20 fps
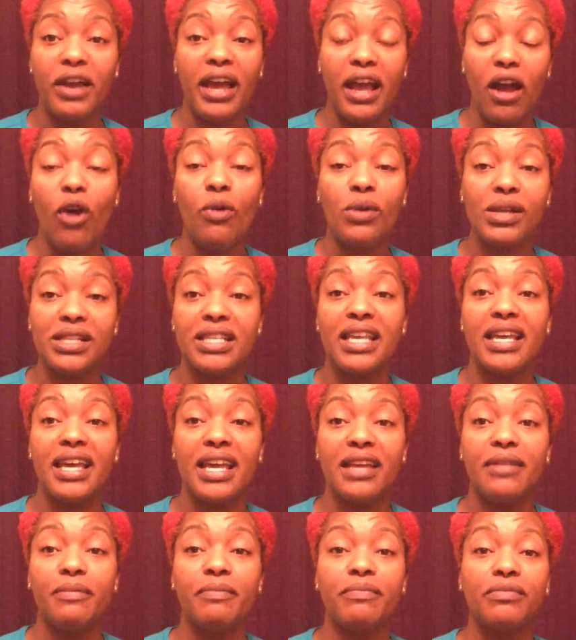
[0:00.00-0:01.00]
always
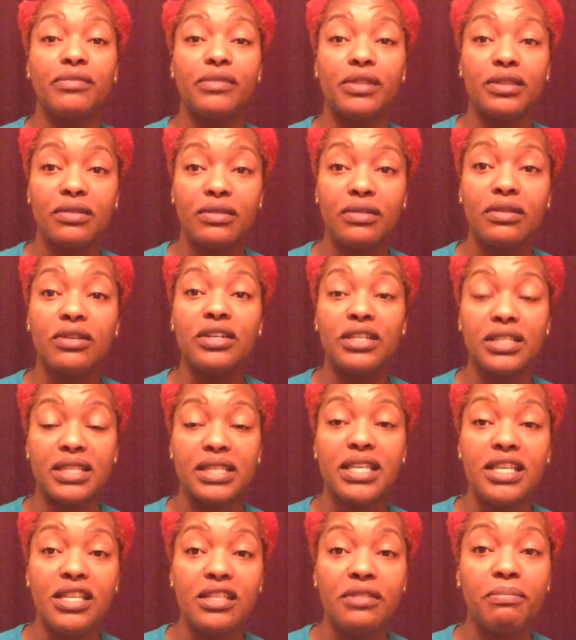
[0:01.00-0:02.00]
had good
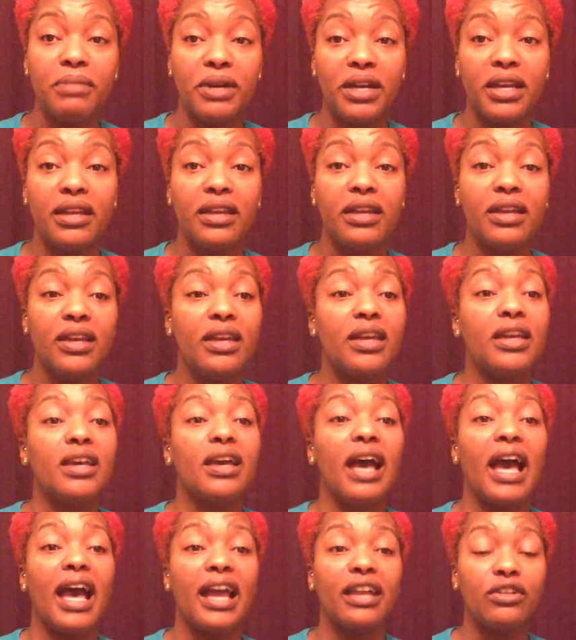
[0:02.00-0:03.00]
teeth, but
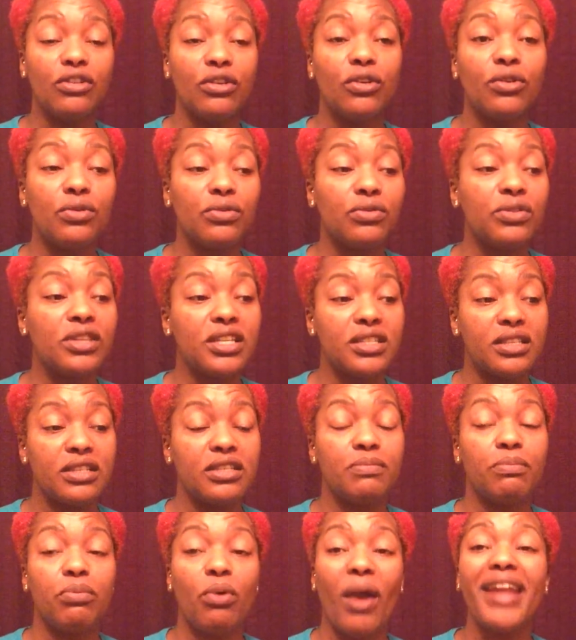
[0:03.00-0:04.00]
I know this
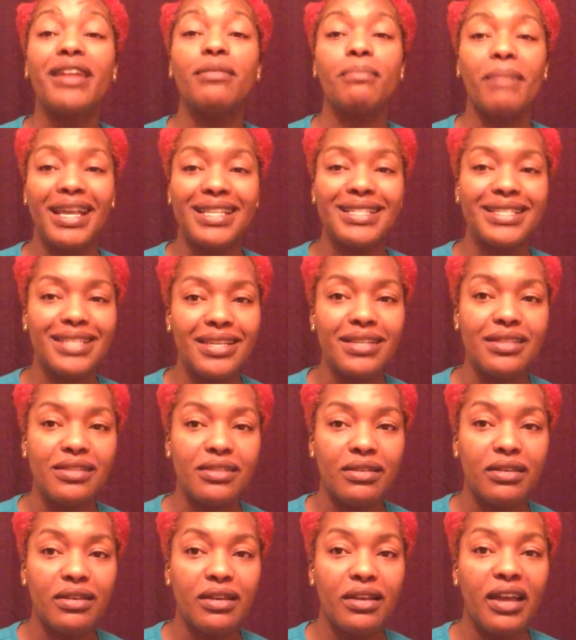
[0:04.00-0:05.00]
is brightening my teeth.
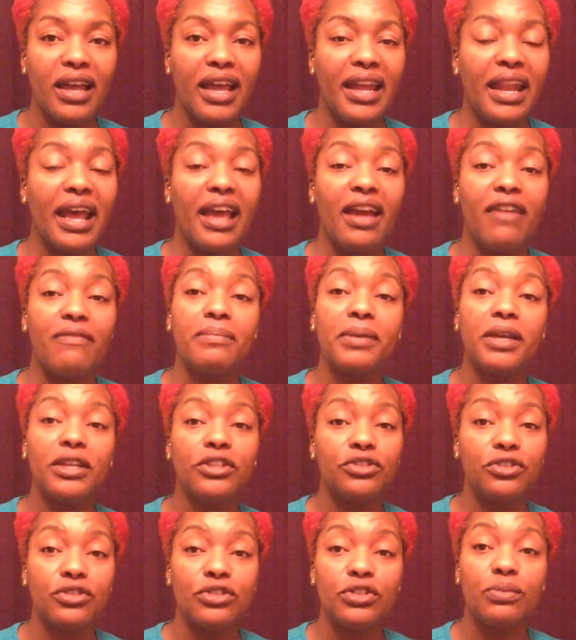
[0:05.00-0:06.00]
And I have
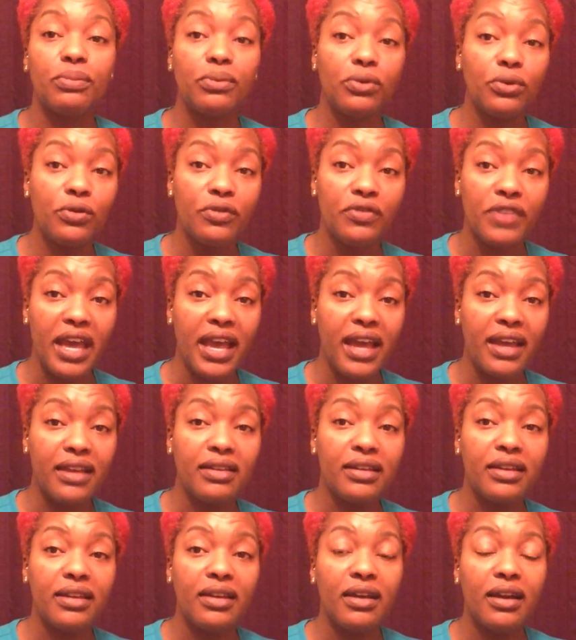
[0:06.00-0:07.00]
pictures to prove that.
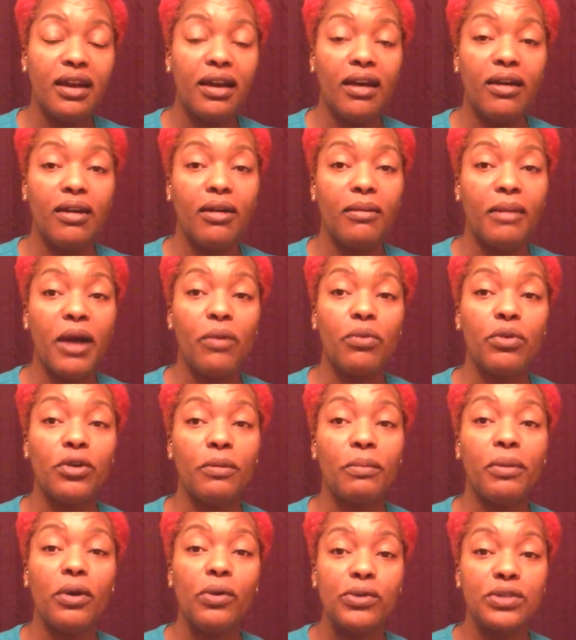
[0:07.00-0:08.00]
I will
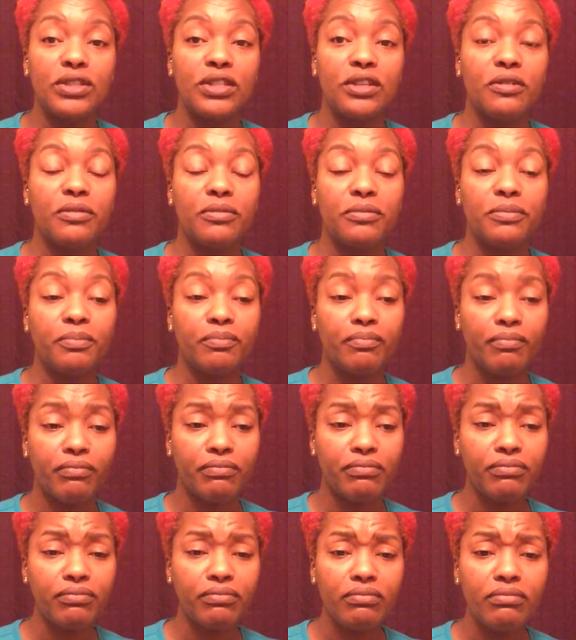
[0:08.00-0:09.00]
post them
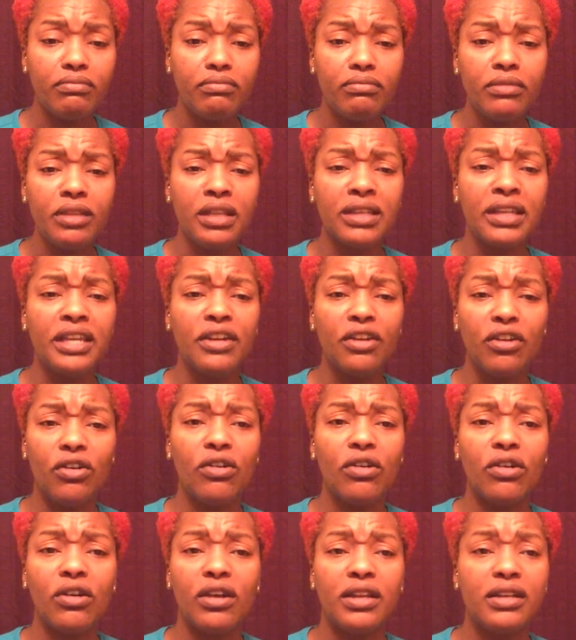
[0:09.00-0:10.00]
later
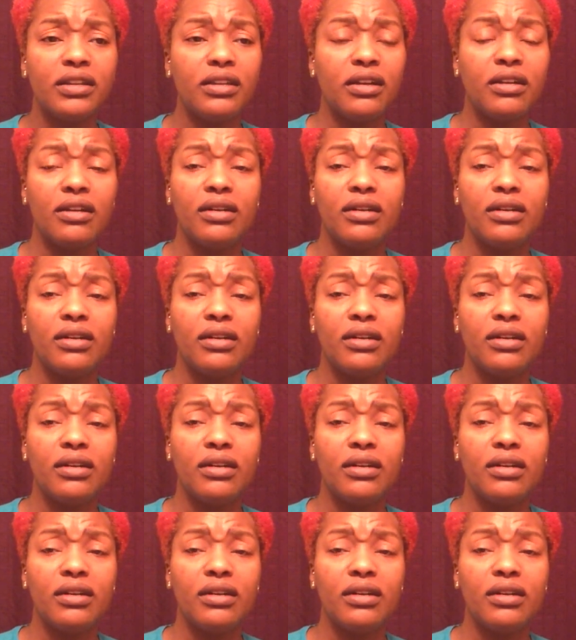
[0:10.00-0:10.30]
on